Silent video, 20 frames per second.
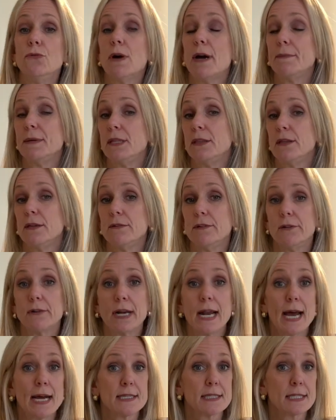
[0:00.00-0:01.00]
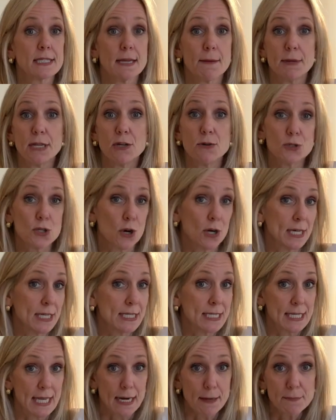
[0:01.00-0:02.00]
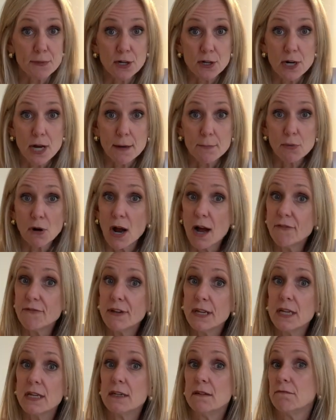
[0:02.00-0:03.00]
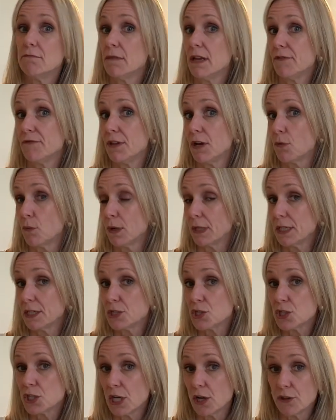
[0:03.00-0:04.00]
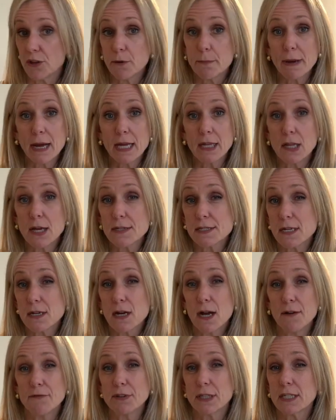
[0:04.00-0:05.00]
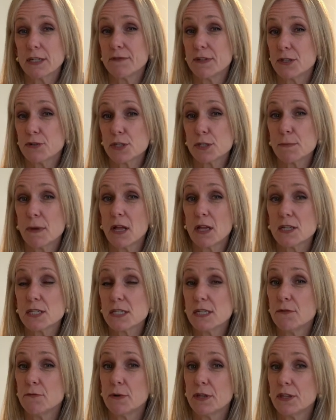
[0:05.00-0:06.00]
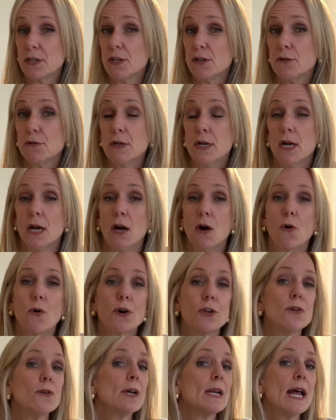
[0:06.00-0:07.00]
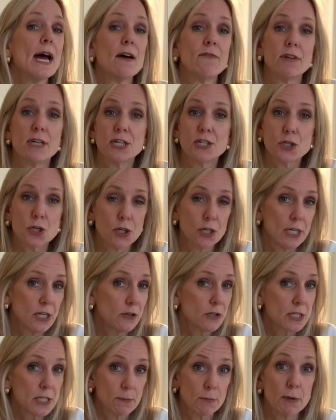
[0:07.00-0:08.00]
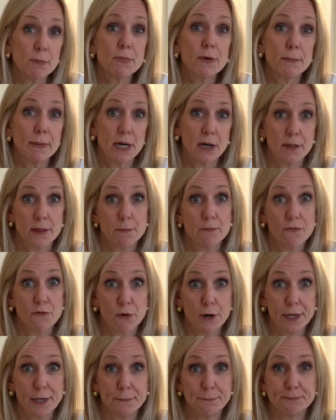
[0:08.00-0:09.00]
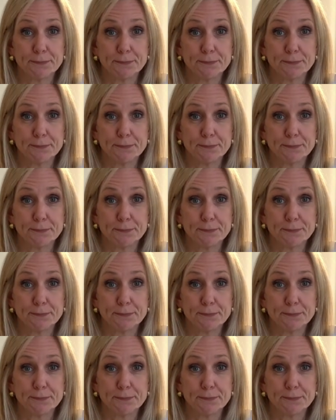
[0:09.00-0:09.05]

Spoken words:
can ask somebody who's already set up their nonprofit if they're willing to share their bylaws and conflict of interest policy with you, or you can have an attorney or someone prepare them for you.